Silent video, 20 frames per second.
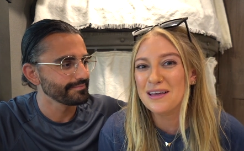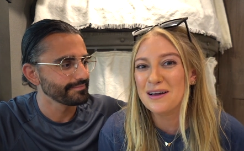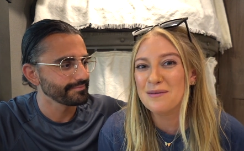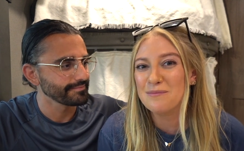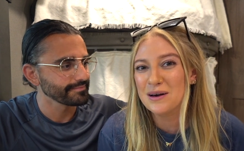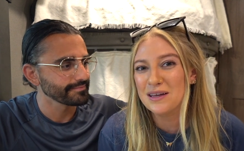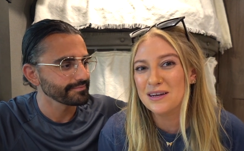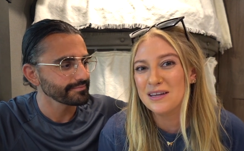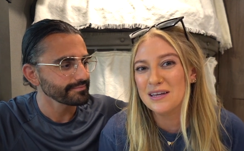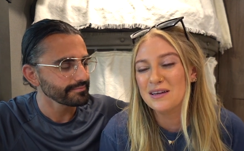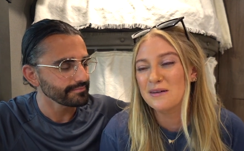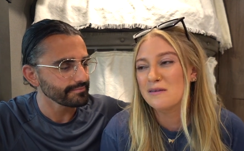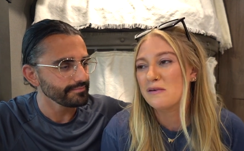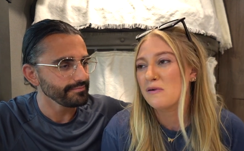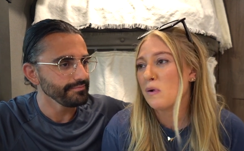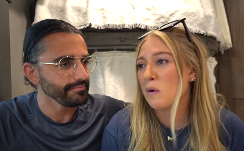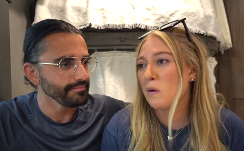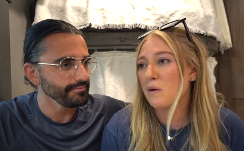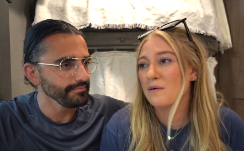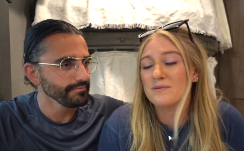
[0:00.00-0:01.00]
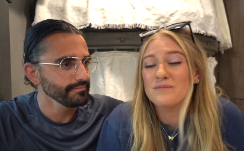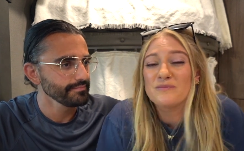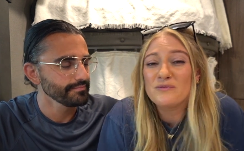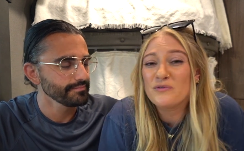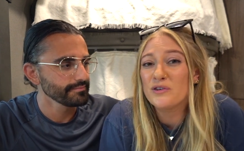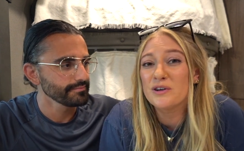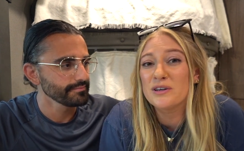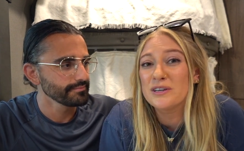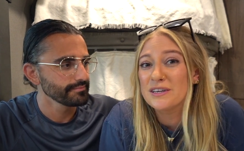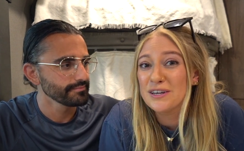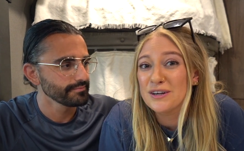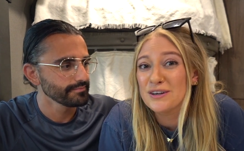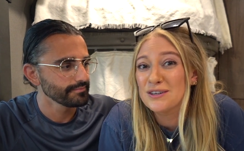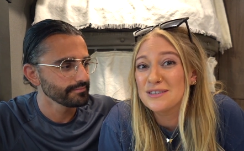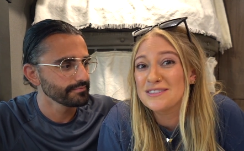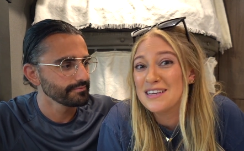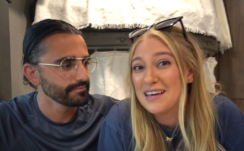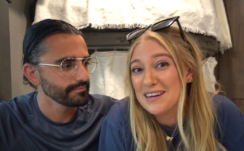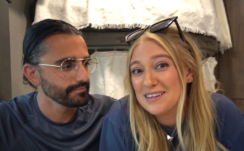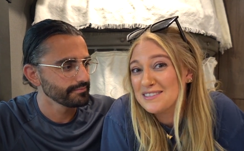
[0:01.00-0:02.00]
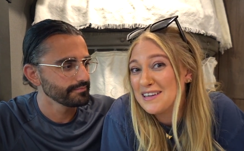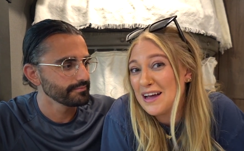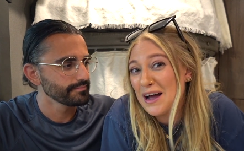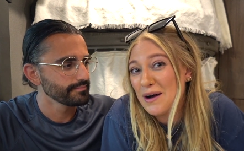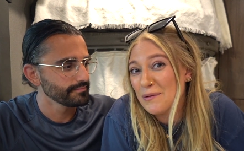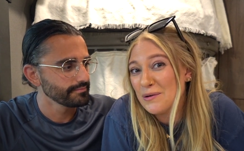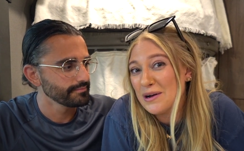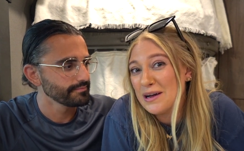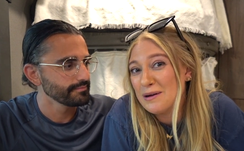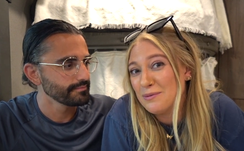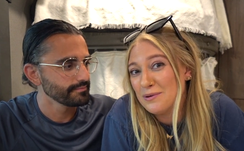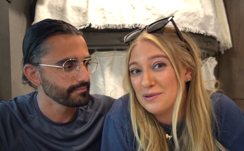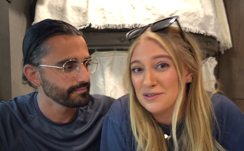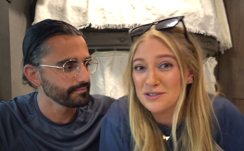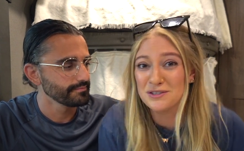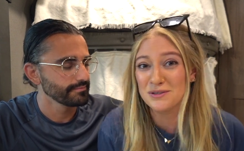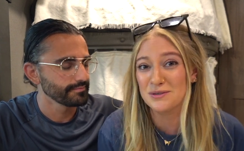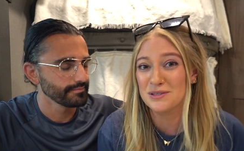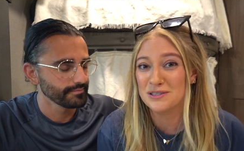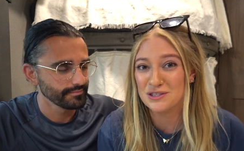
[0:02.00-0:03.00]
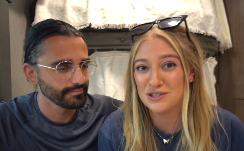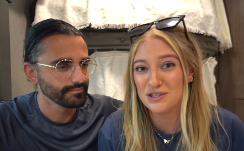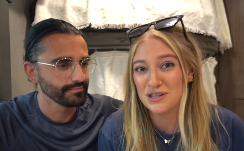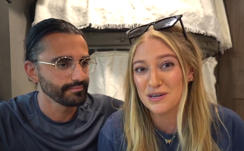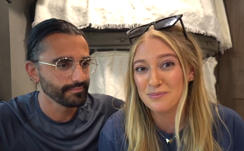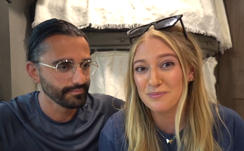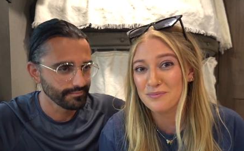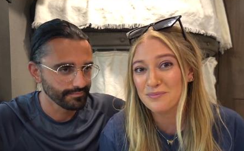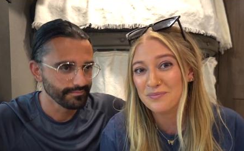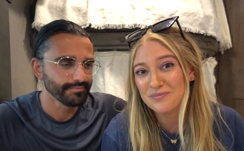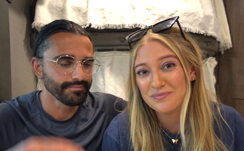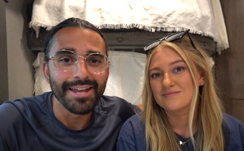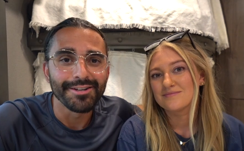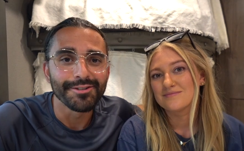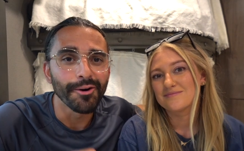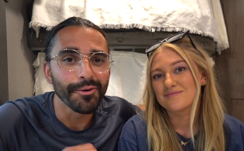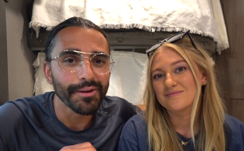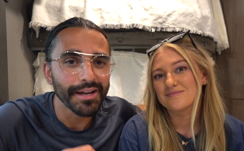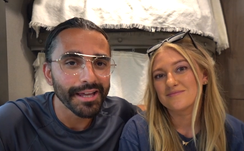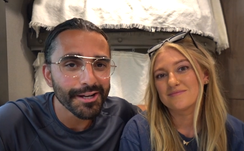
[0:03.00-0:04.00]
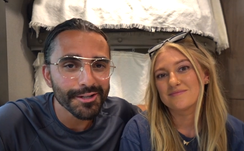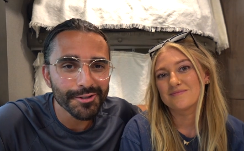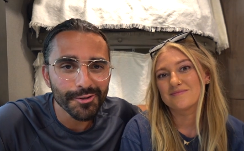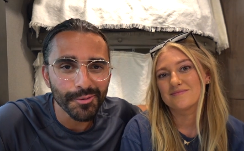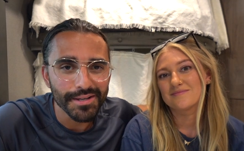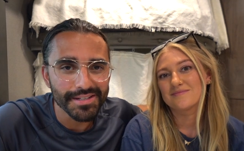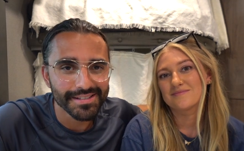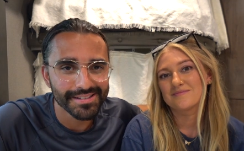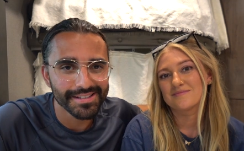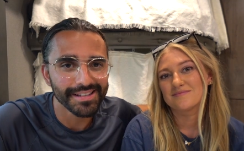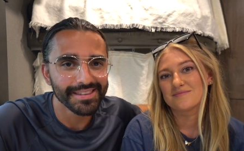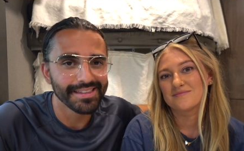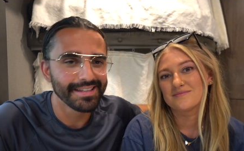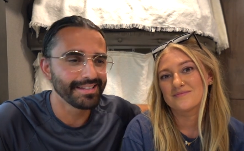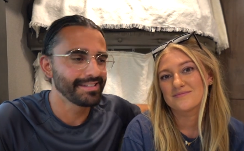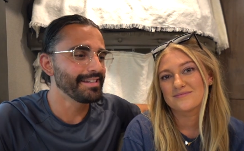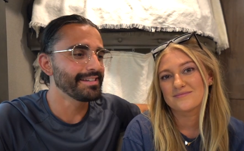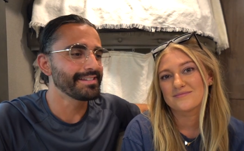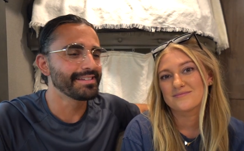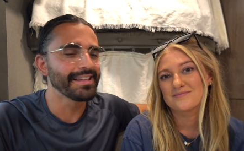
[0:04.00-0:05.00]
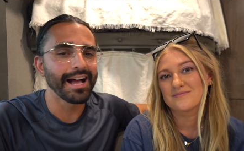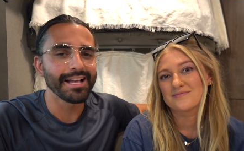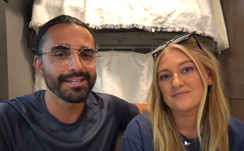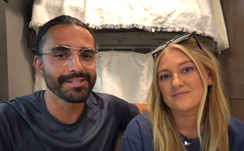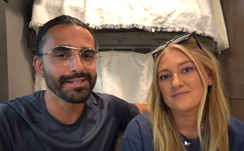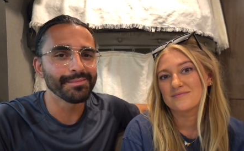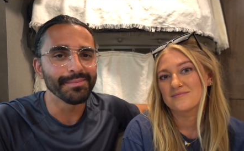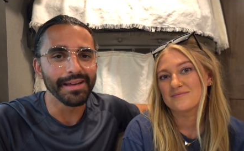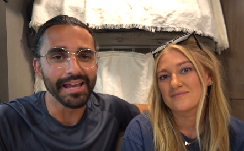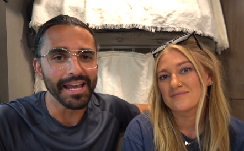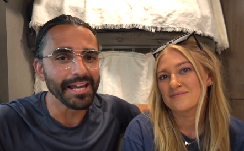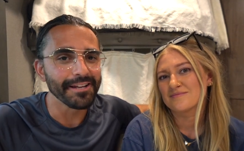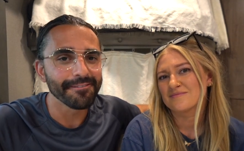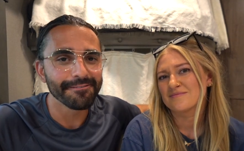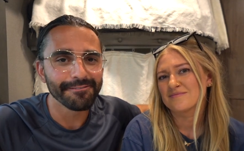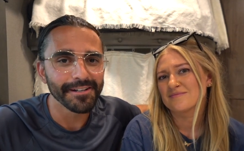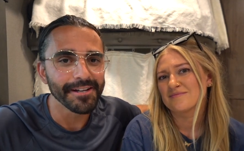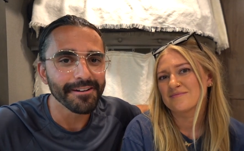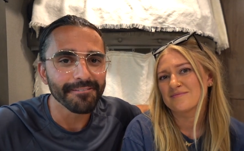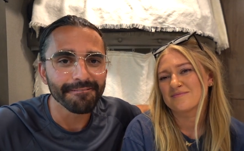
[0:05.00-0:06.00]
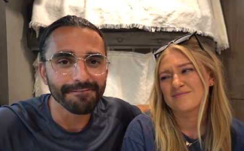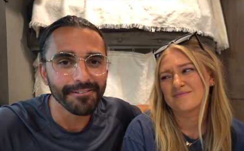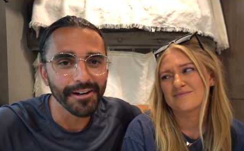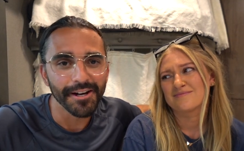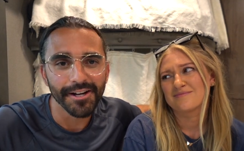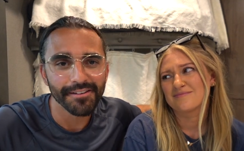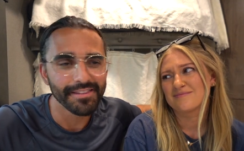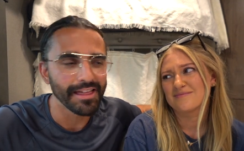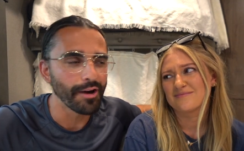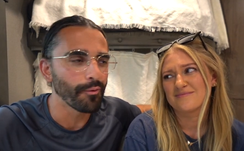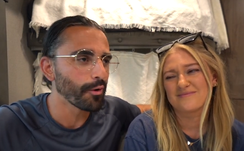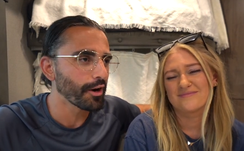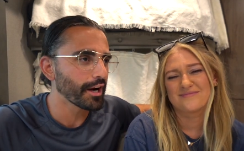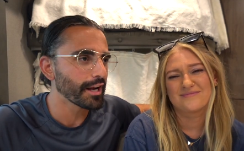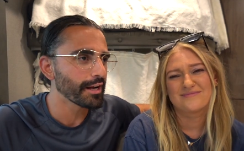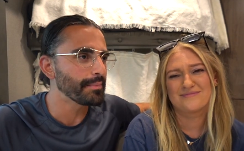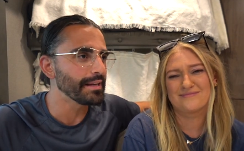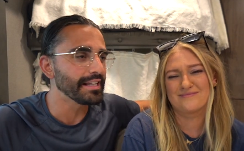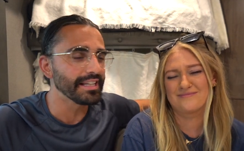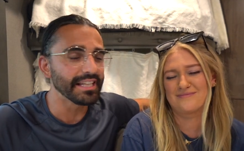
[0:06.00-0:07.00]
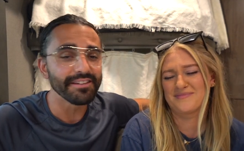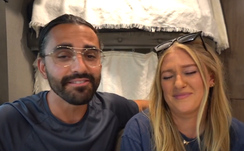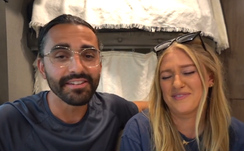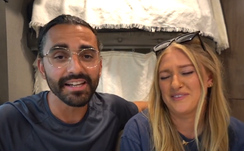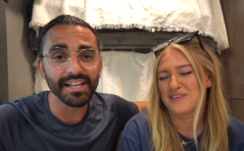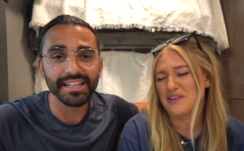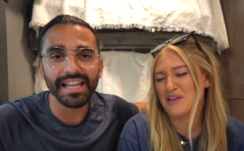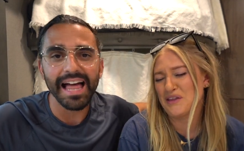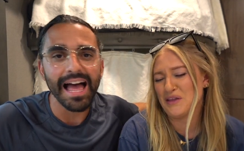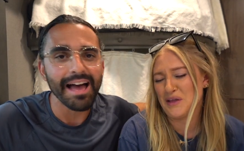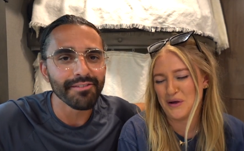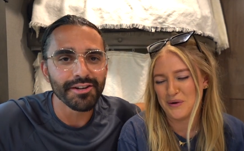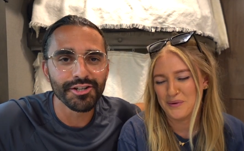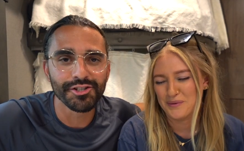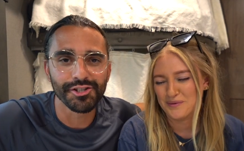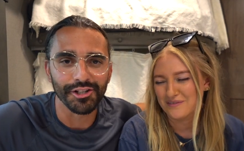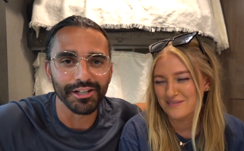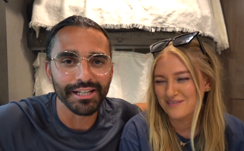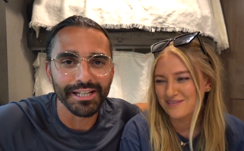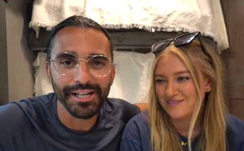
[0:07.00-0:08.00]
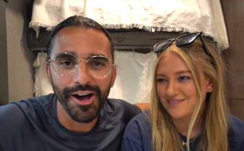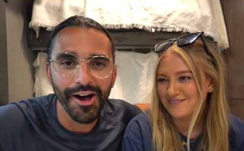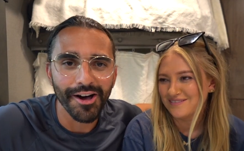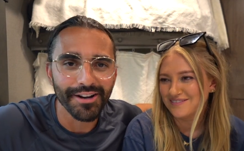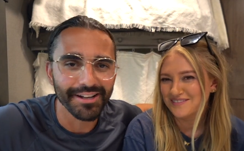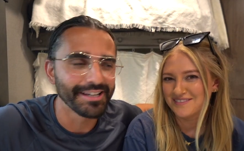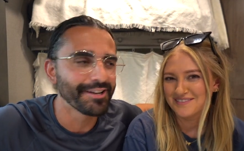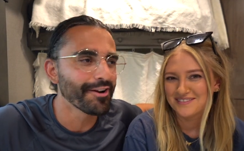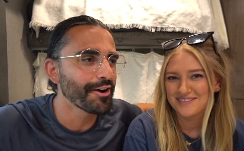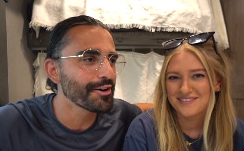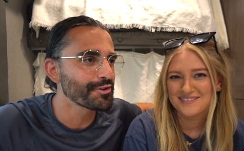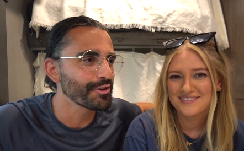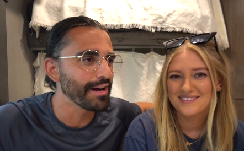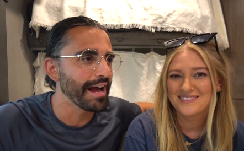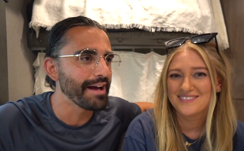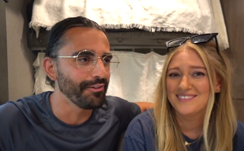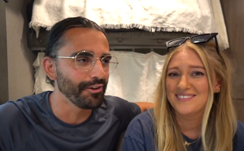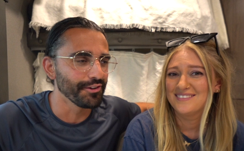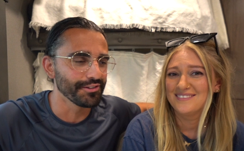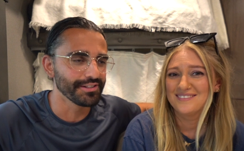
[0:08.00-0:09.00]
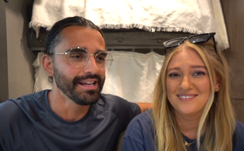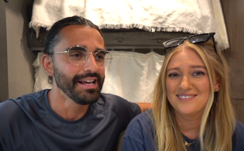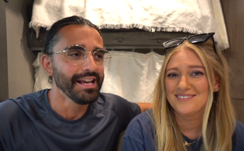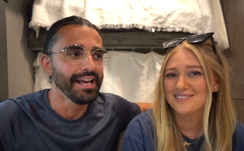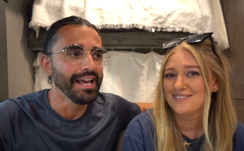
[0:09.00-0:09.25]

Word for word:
Speaker 1: that money, for years. That is how we're able to do this trip.
Speaker 2: And don't get it twisted. This is not some infinite fund that we're going to be living lavishly on in our travels.